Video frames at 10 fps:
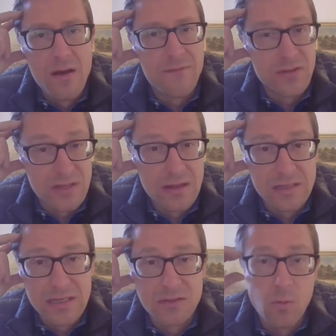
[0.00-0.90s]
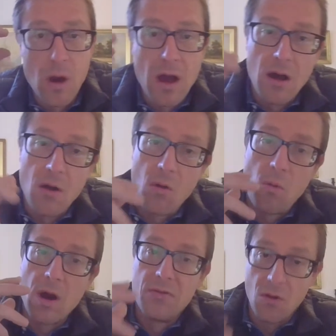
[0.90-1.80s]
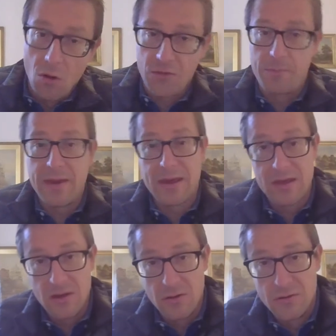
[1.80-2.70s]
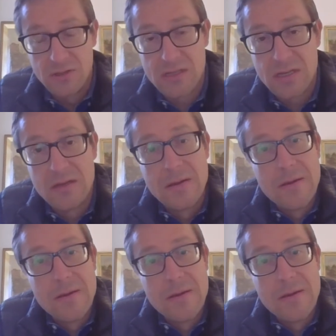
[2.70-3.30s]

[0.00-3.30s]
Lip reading: facilities were or were not being used